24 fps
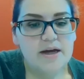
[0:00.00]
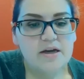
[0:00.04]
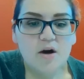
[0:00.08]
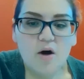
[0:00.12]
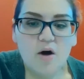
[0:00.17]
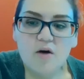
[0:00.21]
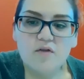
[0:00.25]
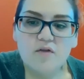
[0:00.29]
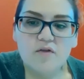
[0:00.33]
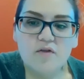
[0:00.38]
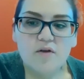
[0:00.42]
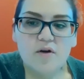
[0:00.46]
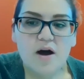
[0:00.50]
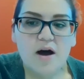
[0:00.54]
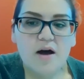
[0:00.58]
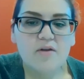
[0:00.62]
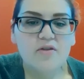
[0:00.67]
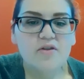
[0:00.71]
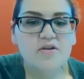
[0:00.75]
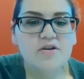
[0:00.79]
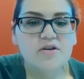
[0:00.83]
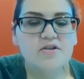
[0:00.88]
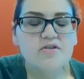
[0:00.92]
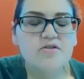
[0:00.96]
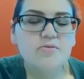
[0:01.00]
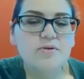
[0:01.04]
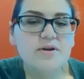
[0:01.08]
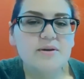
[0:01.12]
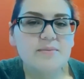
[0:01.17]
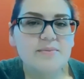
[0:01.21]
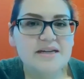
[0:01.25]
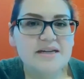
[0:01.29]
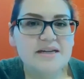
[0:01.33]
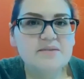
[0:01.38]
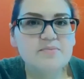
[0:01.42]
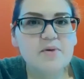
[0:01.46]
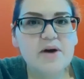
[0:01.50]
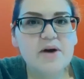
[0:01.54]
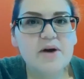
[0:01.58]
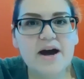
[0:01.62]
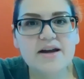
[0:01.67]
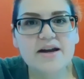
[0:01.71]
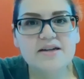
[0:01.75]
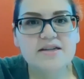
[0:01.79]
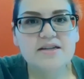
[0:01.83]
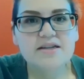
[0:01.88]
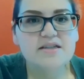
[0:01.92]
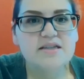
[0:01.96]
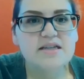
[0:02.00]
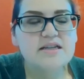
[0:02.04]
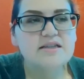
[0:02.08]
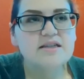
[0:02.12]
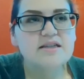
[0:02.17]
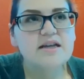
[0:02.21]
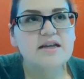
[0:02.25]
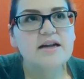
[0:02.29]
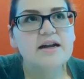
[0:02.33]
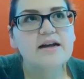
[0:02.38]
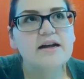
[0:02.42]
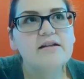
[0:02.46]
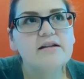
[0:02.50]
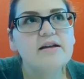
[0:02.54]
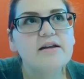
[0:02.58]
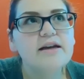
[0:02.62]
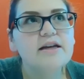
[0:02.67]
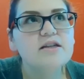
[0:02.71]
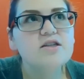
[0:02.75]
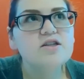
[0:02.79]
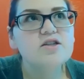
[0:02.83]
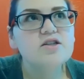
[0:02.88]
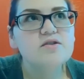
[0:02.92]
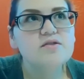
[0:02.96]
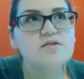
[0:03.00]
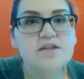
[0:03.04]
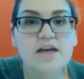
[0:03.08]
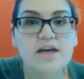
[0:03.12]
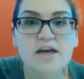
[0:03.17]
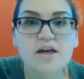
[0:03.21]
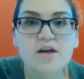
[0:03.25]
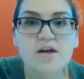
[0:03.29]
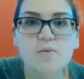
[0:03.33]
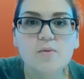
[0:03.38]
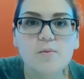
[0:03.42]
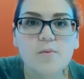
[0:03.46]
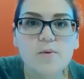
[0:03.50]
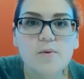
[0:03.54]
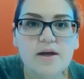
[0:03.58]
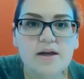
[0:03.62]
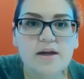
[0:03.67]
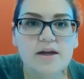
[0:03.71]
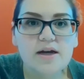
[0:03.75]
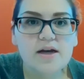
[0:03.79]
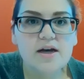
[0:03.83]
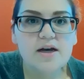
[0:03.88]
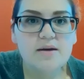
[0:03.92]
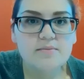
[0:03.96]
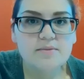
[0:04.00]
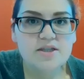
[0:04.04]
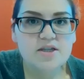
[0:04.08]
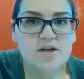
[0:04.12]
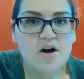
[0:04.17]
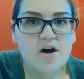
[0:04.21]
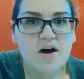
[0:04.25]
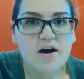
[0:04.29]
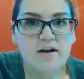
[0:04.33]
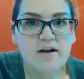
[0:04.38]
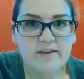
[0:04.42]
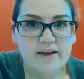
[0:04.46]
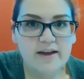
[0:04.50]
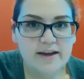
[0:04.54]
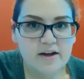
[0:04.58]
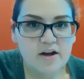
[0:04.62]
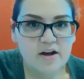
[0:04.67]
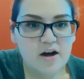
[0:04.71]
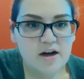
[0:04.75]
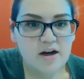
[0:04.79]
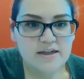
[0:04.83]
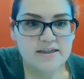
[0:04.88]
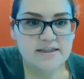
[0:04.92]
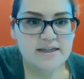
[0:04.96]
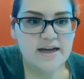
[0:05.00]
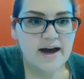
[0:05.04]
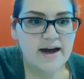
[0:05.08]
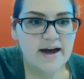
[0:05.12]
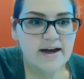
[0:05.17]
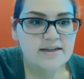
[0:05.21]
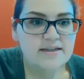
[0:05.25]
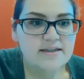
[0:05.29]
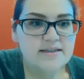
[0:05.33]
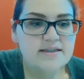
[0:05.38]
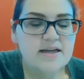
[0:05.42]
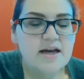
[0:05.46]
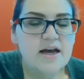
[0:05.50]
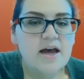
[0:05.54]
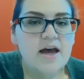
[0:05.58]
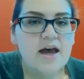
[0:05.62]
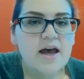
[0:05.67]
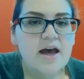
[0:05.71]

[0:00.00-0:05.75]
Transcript: But overall, there are 3 best practices that I like to take when it comes to online contacts.